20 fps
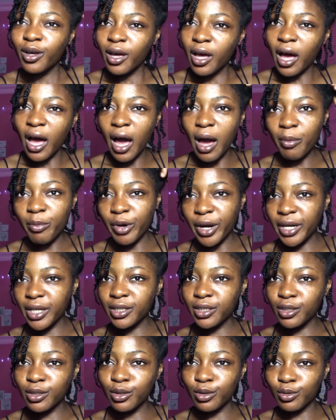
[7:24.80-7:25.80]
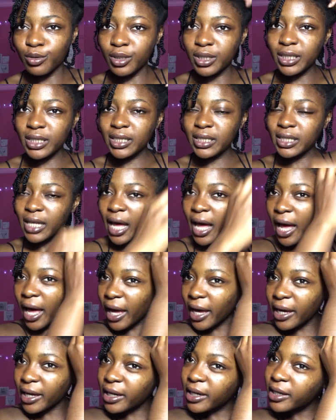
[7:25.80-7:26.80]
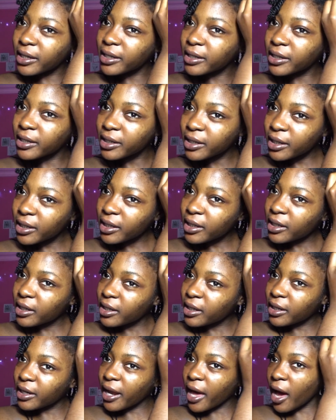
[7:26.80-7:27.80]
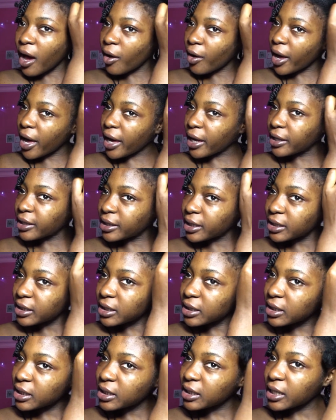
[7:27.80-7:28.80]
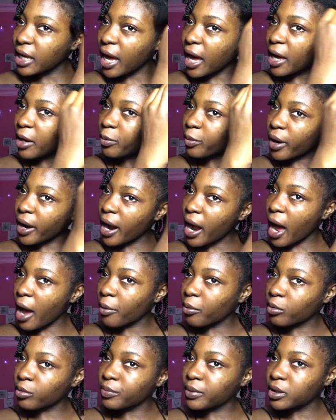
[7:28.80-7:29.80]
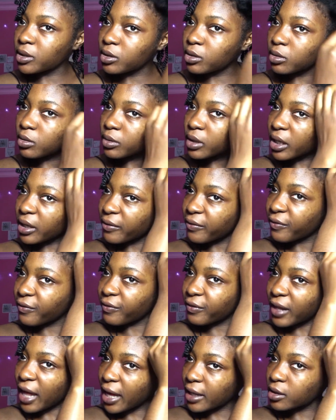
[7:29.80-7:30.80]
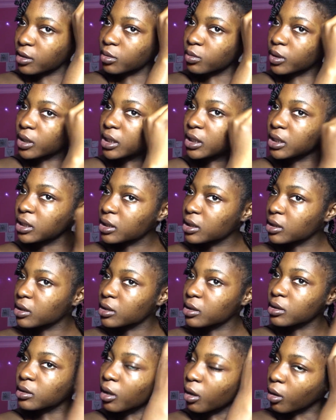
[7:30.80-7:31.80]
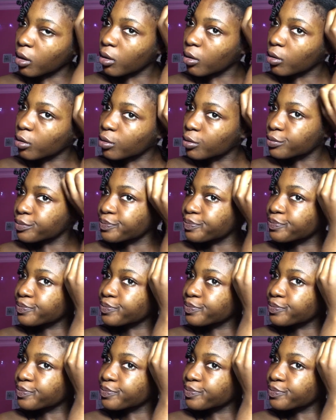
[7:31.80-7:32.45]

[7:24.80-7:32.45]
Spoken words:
I'm ready to do this side now, and this is the side where I will be doing flat twists. So